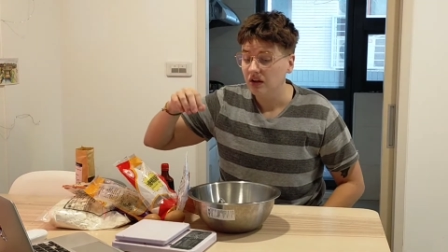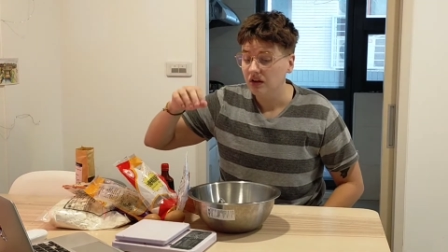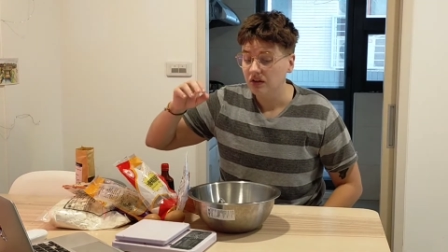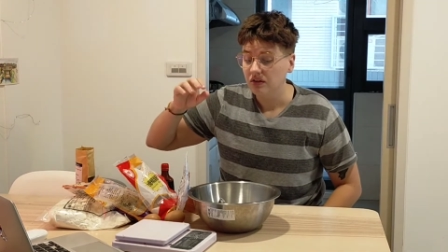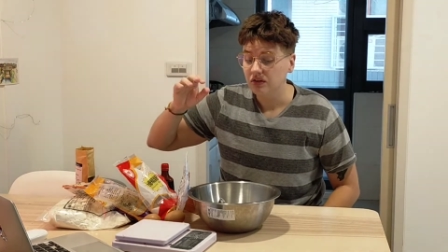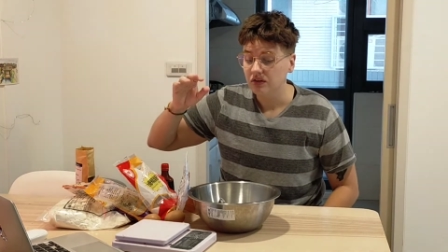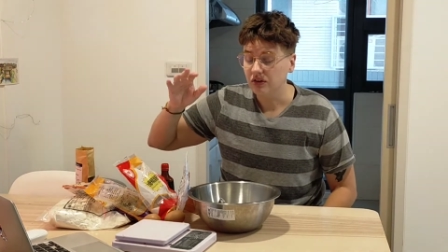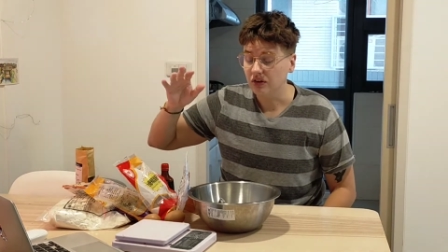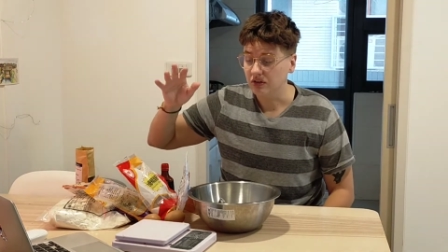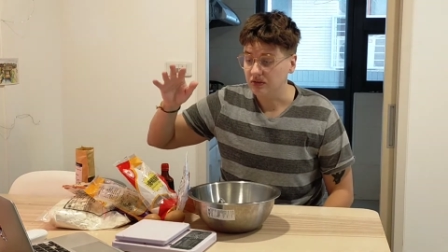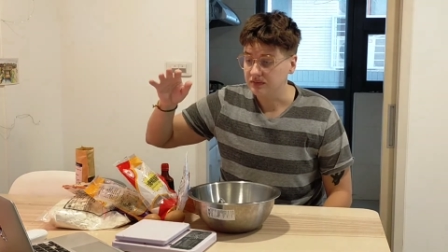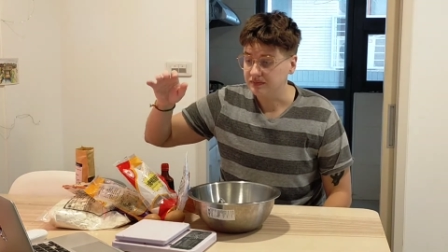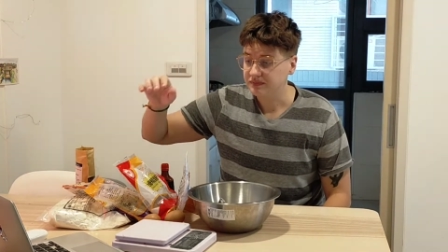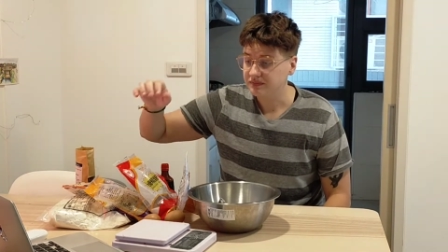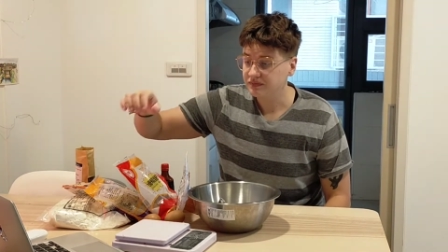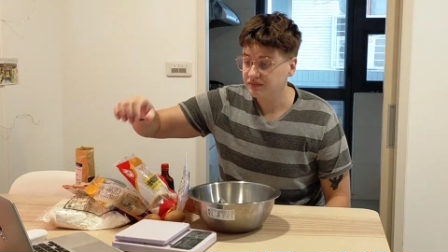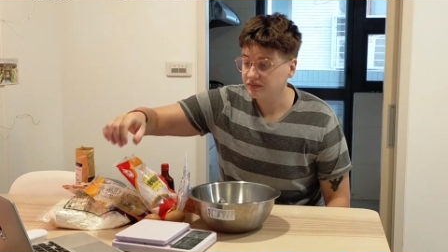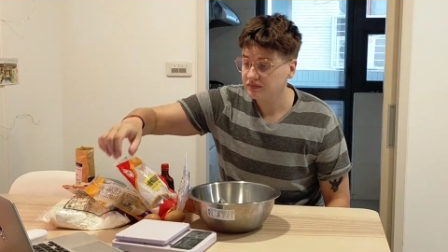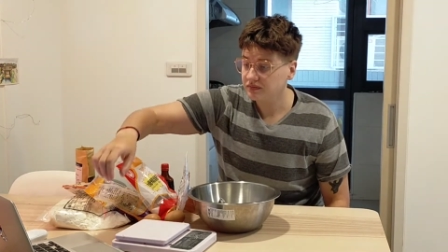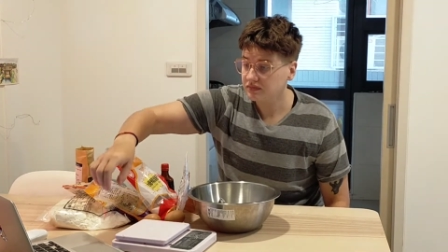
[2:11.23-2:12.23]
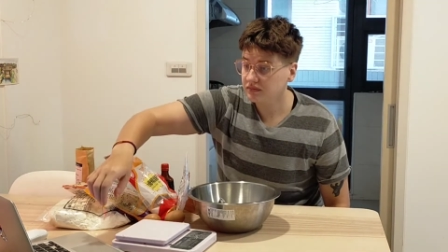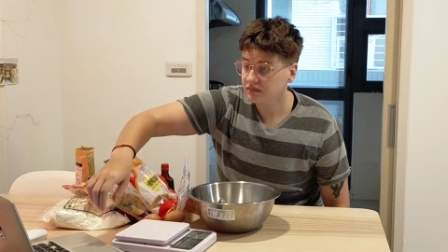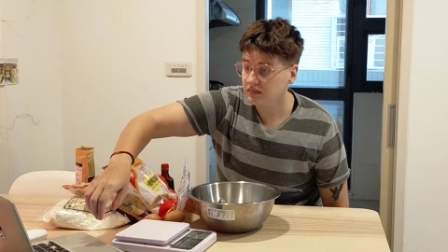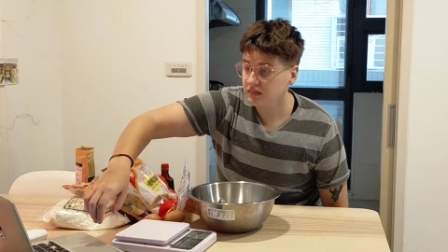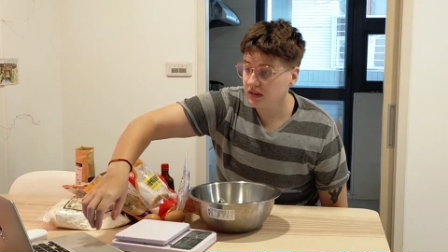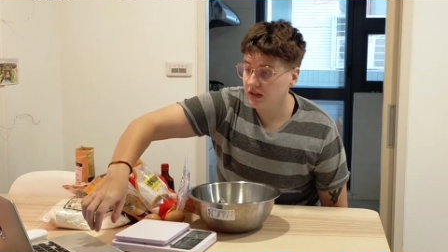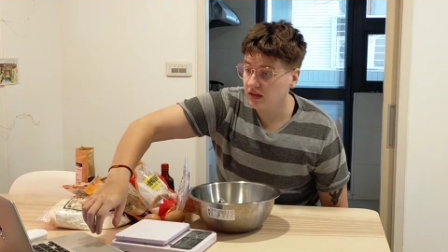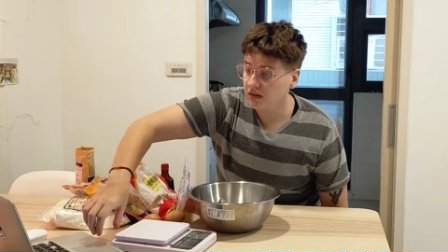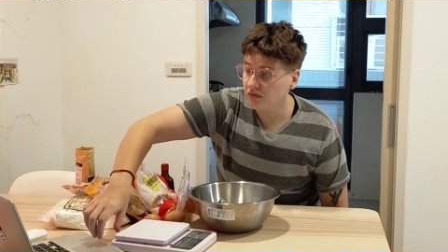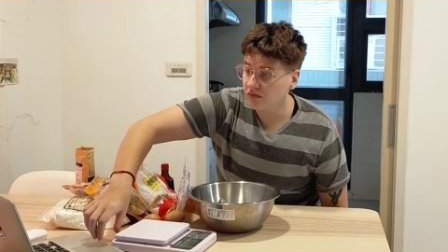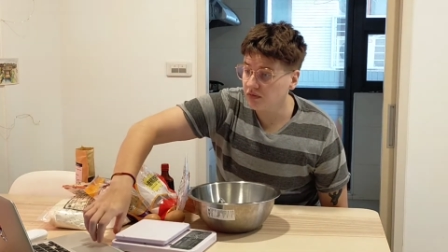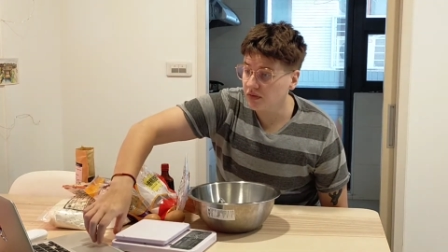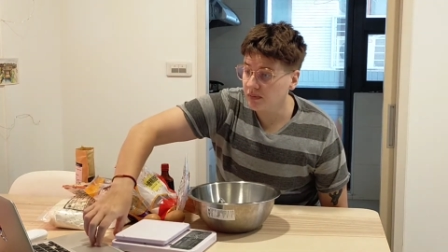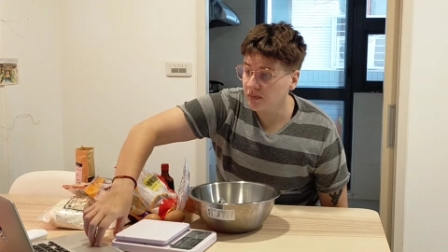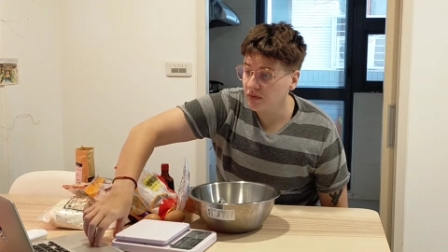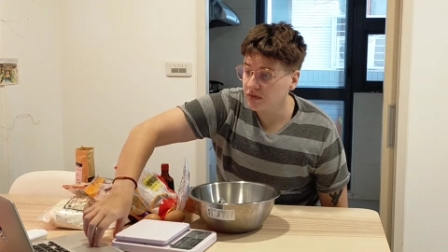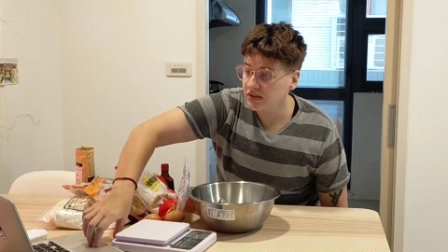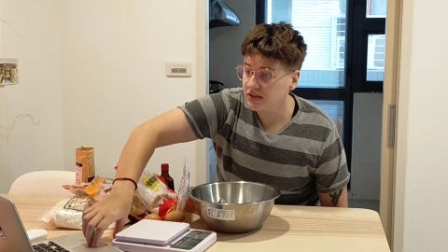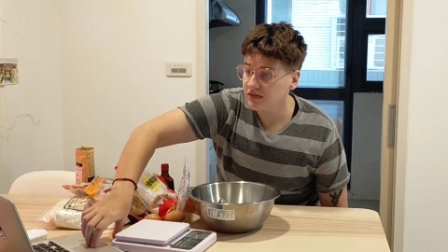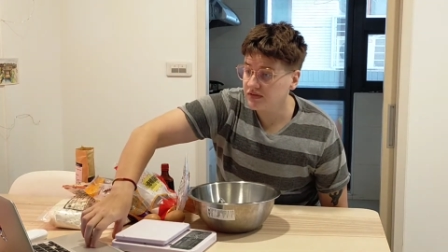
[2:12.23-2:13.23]
So, for
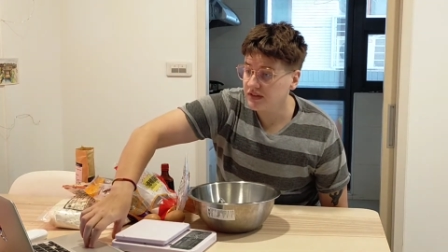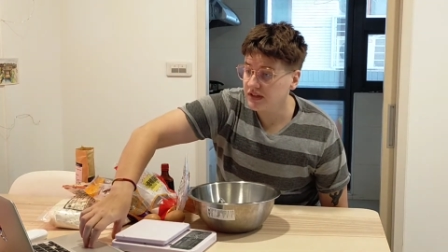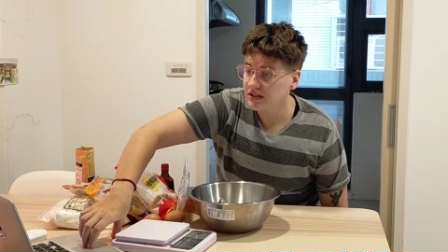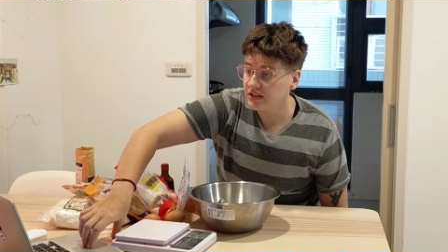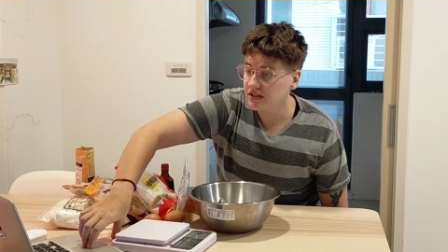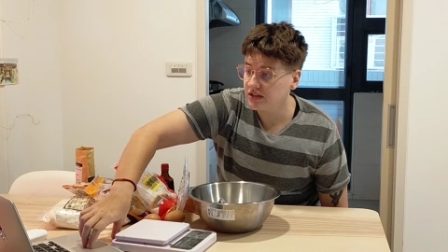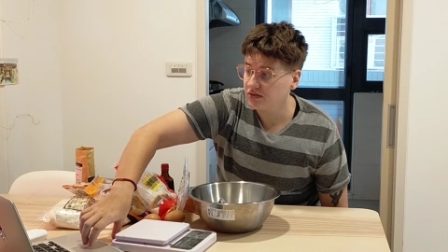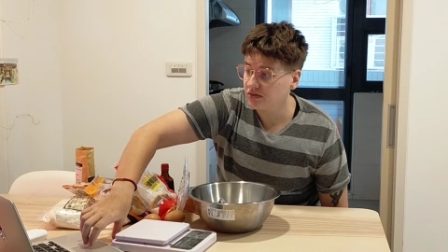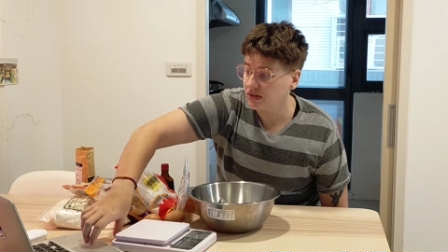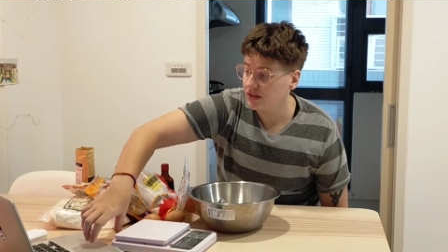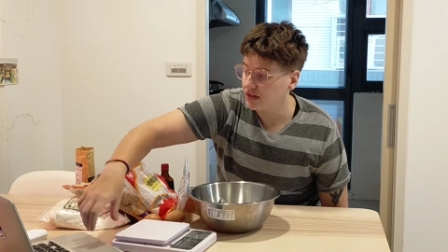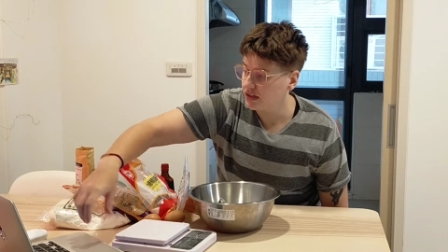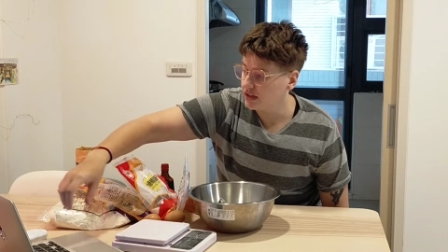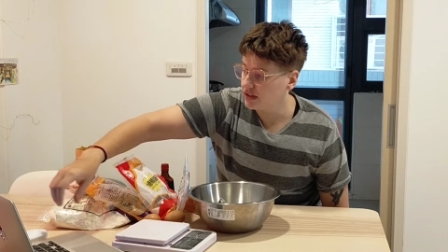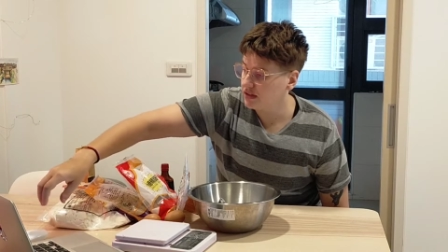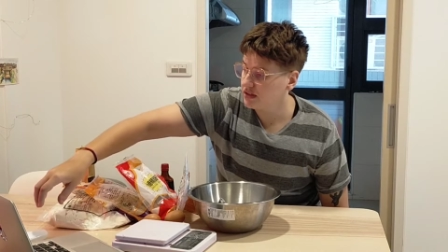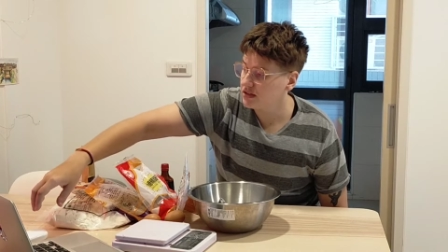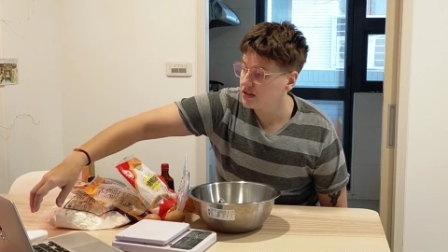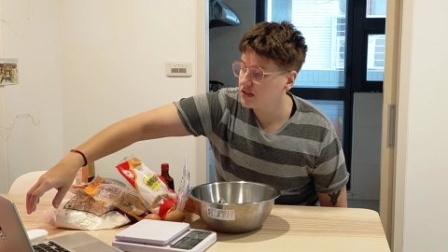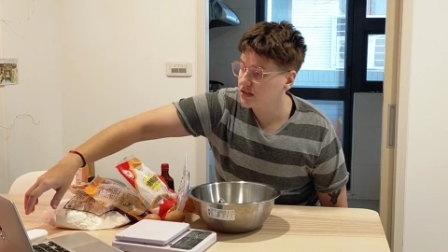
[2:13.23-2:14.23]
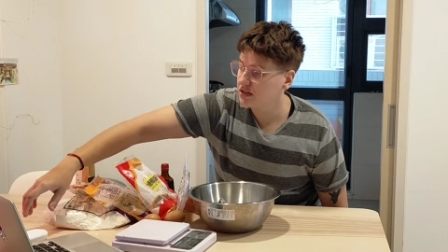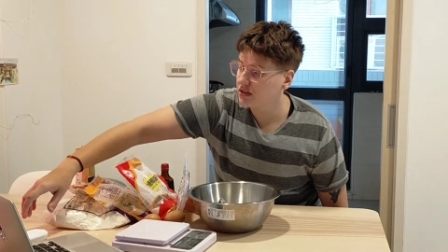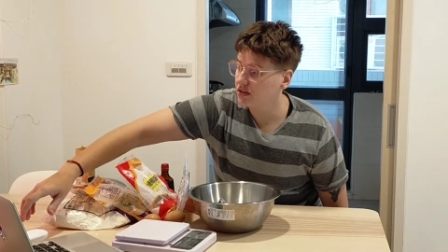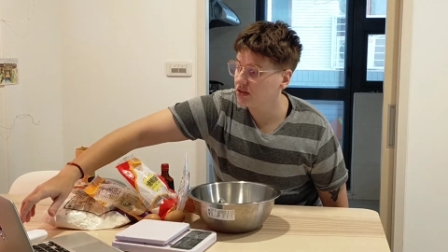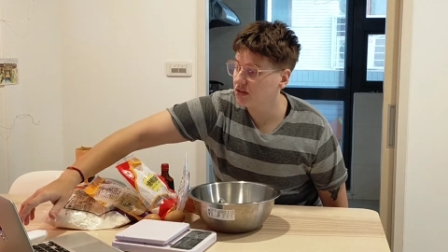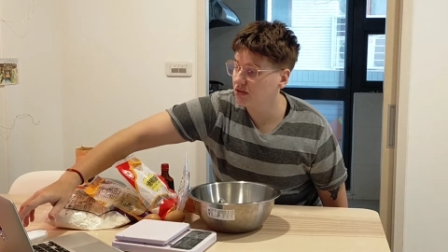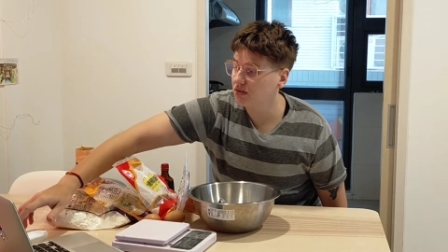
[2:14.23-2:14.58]
most of these ingredients,